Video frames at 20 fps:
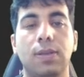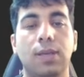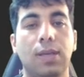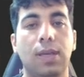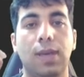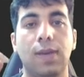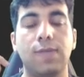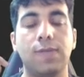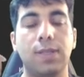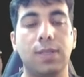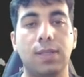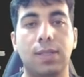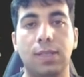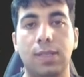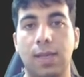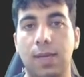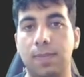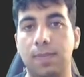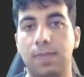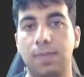gives it the
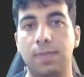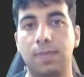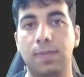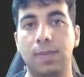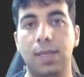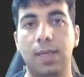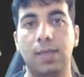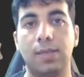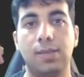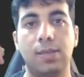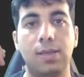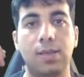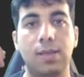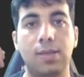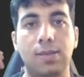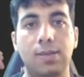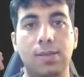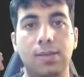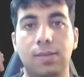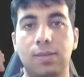name that
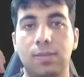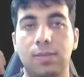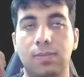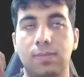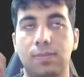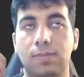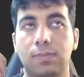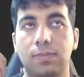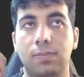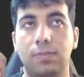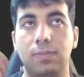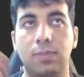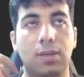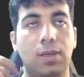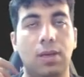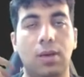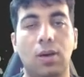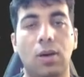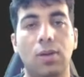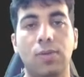is
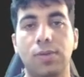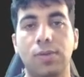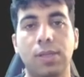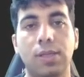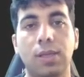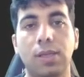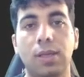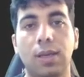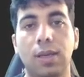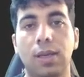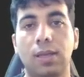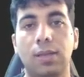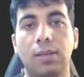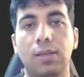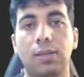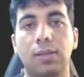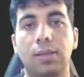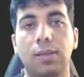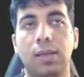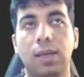already
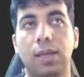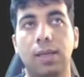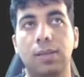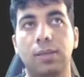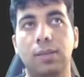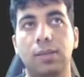in like